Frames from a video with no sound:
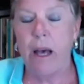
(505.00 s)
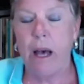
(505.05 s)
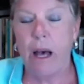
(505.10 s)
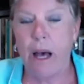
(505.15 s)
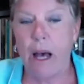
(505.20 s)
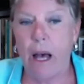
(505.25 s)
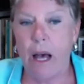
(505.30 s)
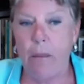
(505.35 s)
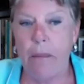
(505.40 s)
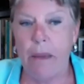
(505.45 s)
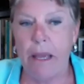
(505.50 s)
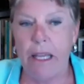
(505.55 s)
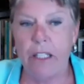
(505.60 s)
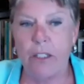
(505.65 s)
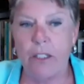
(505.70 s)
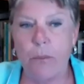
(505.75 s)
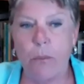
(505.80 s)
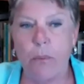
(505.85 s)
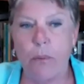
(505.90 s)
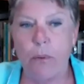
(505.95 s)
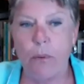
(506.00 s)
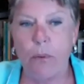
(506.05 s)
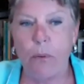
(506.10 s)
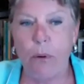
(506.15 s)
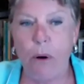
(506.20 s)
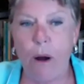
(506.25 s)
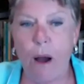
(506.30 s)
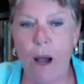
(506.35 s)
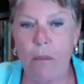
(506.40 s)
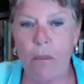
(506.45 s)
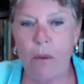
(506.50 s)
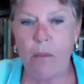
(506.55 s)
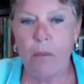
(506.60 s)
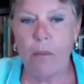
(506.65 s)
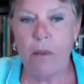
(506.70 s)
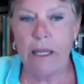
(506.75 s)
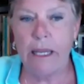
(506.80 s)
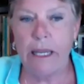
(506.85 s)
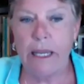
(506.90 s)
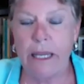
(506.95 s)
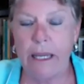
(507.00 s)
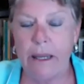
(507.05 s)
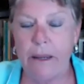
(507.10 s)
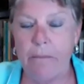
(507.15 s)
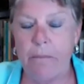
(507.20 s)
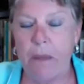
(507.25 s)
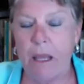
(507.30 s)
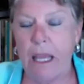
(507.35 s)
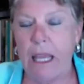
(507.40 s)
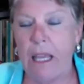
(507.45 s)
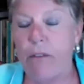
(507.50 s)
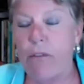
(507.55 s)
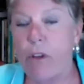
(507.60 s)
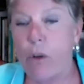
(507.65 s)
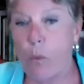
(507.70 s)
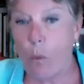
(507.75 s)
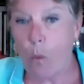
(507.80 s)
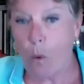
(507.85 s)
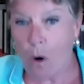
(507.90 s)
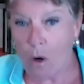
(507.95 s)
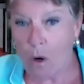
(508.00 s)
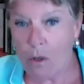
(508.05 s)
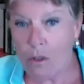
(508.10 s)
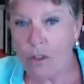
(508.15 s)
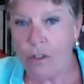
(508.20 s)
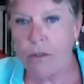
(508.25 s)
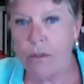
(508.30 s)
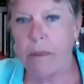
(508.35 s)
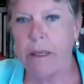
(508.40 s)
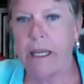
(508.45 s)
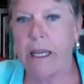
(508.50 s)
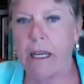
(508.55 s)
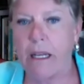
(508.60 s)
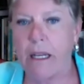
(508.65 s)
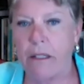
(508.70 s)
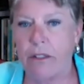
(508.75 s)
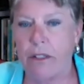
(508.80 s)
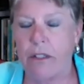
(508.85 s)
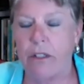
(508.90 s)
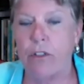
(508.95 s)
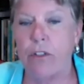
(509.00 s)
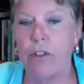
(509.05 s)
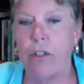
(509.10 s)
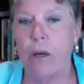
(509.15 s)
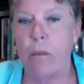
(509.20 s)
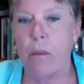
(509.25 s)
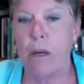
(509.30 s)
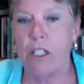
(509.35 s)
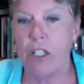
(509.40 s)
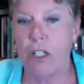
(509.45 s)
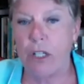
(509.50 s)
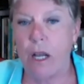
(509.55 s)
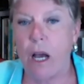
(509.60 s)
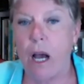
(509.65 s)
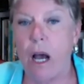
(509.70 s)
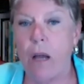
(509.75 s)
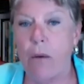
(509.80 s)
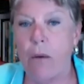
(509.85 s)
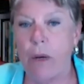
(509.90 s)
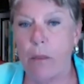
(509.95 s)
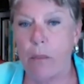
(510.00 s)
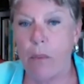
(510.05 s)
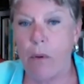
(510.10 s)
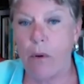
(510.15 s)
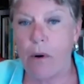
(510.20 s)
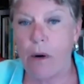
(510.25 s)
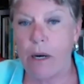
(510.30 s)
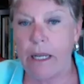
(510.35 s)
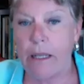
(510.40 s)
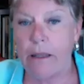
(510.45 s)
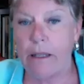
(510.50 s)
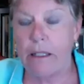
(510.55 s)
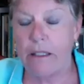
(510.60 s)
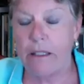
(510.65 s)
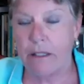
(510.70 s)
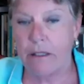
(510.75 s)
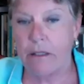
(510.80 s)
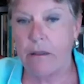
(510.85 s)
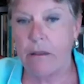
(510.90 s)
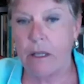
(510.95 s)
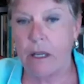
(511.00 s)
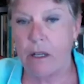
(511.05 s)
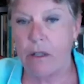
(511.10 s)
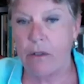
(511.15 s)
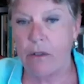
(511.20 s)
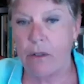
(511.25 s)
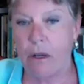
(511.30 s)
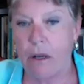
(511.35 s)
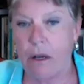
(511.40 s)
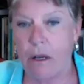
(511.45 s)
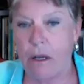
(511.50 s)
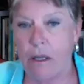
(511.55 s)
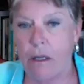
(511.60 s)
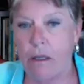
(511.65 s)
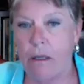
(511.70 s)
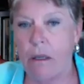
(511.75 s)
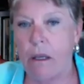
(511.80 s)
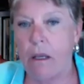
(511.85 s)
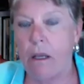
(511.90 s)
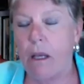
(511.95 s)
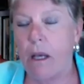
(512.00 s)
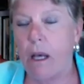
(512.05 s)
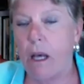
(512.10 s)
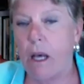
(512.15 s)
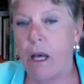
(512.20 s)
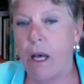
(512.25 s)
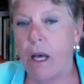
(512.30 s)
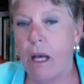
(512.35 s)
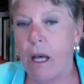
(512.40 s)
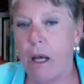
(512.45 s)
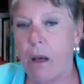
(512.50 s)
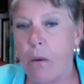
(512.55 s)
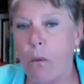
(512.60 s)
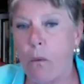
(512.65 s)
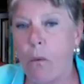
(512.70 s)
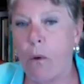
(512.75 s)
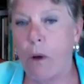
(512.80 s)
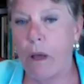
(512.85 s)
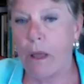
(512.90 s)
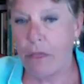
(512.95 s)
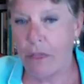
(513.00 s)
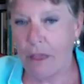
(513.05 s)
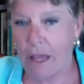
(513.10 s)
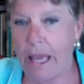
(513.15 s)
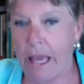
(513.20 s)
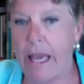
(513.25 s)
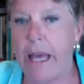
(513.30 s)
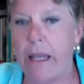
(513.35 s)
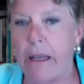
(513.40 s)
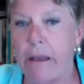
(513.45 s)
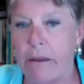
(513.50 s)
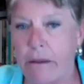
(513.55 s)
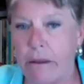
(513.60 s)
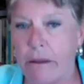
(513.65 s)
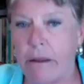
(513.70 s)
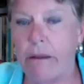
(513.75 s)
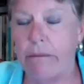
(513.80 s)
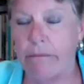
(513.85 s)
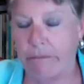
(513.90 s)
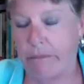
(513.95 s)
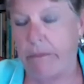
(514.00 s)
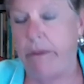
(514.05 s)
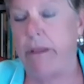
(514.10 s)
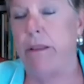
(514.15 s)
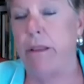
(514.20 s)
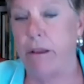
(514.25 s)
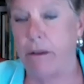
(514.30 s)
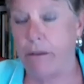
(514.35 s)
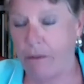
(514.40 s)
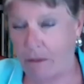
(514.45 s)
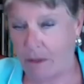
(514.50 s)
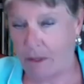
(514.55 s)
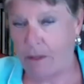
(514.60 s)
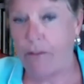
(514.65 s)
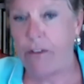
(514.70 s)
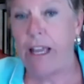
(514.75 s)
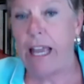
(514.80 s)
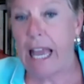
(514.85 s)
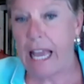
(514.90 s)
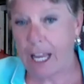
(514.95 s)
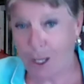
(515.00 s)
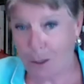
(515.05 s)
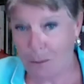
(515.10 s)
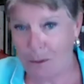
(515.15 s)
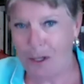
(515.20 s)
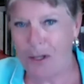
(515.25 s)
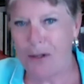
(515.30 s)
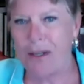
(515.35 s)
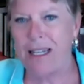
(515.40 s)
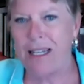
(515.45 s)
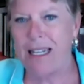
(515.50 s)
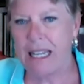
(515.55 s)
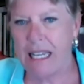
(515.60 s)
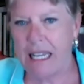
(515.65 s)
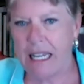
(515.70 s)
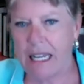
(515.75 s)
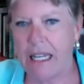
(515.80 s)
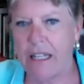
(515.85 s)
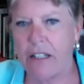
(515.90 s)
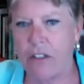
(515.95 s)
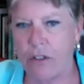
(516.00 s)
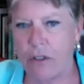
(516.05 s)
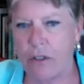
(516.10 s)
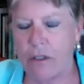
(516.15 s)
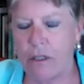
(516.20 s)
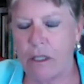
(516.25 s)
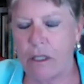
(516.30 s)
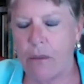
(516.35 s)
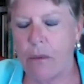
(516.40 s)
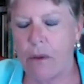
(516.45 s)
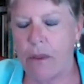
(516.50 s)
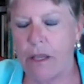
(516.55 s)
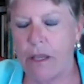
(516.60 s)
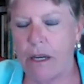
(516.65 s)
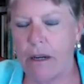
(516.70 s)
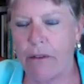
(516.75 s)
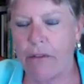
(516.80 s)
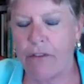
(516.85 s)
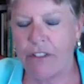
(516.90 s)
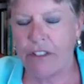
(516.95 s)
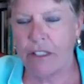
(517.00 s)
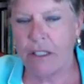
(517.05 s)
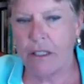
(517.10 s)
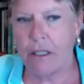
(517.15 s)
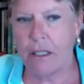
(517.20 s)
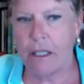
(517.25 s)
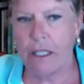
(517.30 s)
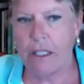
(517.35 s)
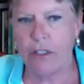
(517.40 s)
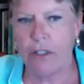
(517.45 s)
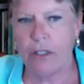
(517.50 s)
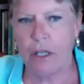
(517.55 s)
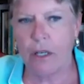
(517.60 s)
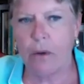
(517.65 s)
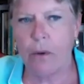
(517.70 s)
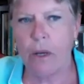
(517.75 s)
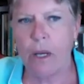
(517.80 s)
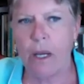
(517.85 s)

um, is probably even worse because there's so much non-reporting that still goes on uh, within the, the VA community and certainly within our facilities. So